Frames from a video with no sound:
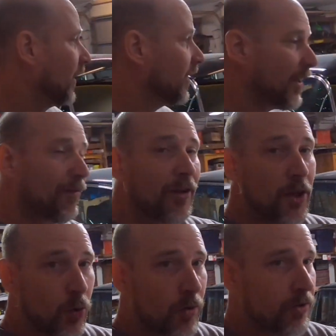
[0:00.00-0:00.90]
because I fit
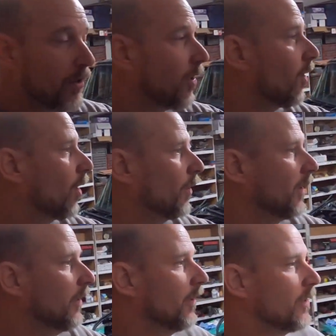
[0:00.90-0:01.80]
the doors to the car
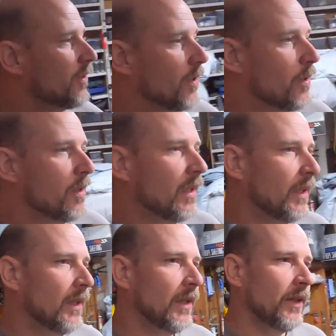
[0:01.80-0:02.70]
really good, so
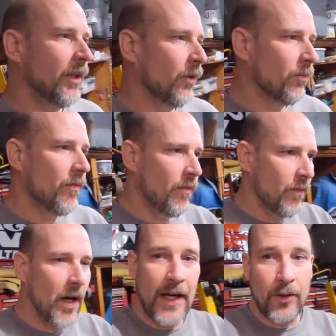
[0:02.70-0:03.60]
you know,
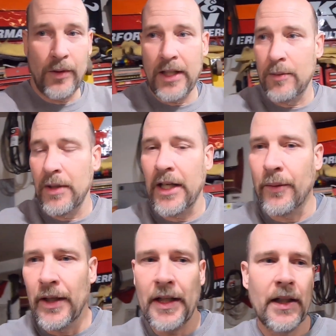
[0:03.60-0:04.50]
I don't need them
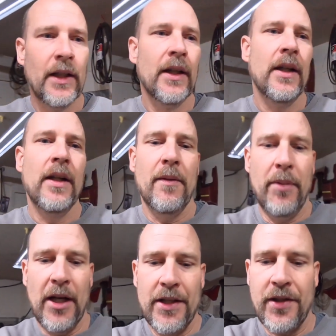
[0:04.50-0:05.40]
anyway.
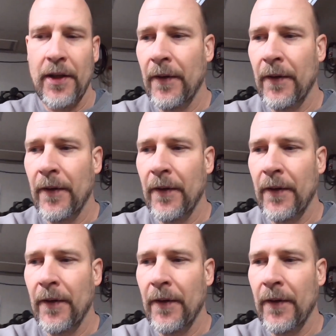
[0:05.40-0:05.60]
But